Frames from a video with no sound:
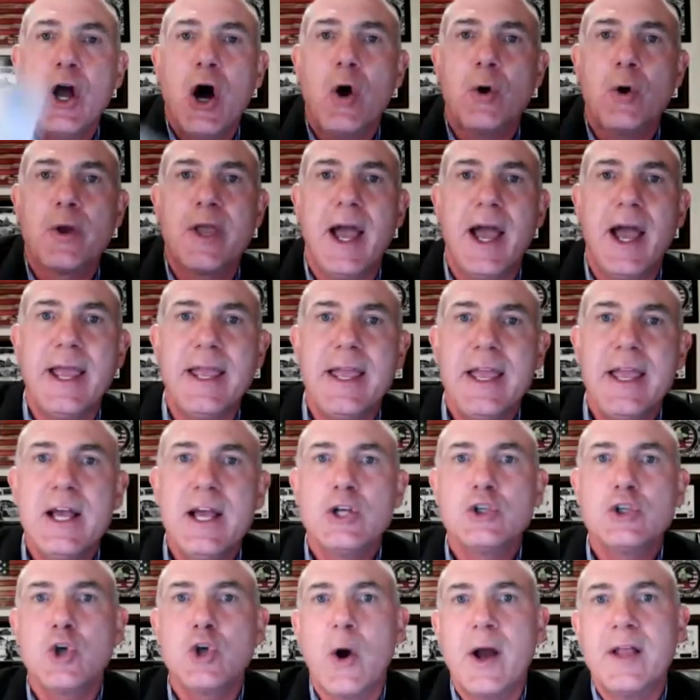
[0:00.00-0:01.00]
Okay?
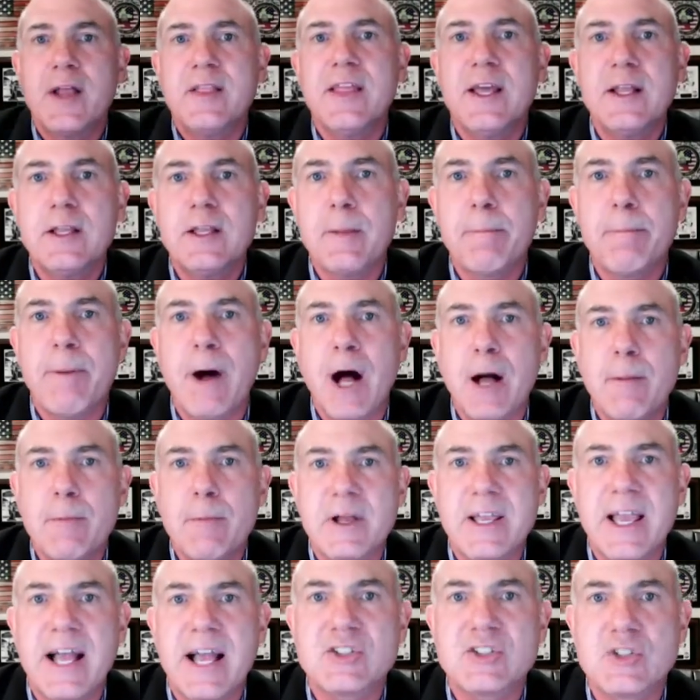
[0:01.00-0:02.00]
So I think the
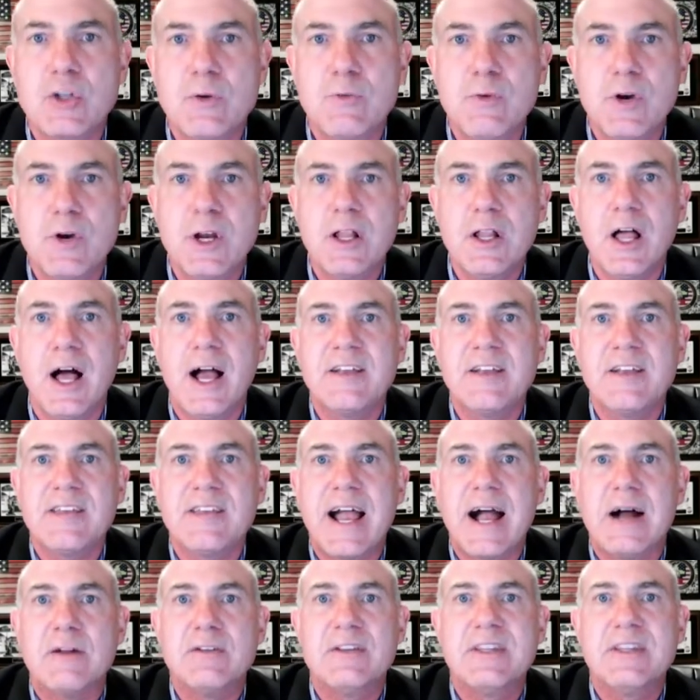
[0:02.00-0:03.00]
public has to realize
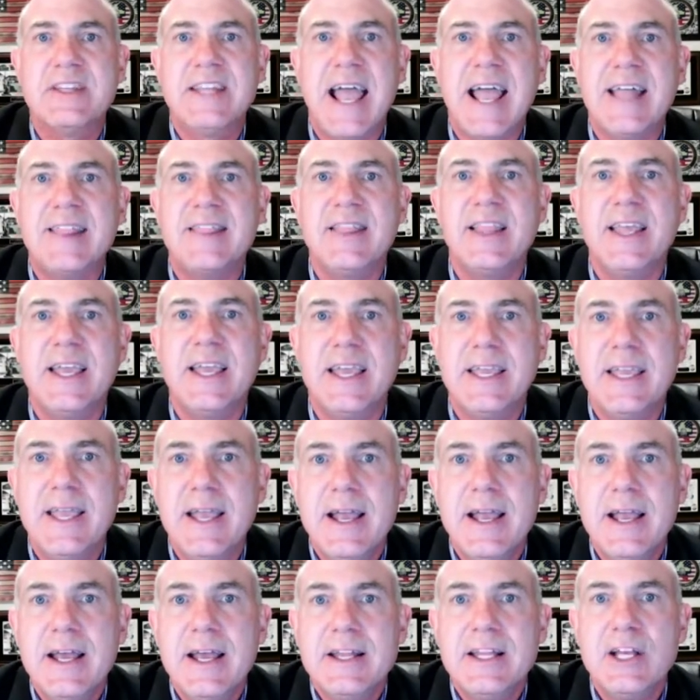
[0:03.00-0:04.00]
how deadly
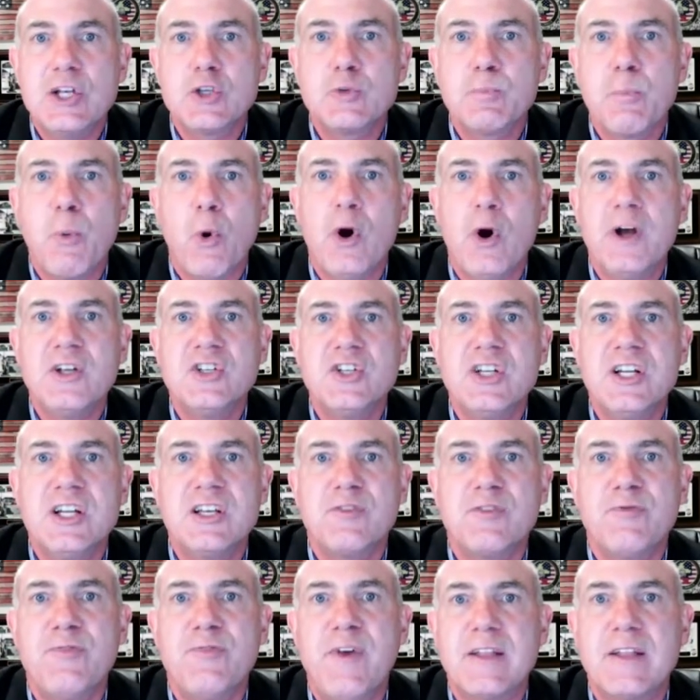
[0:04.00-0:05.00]
this
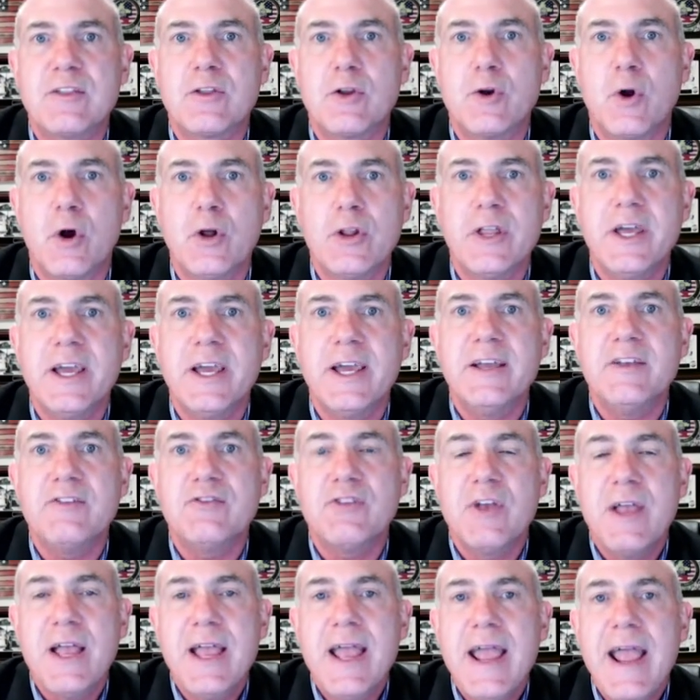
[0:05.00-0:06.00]
poisonous fentanyl is.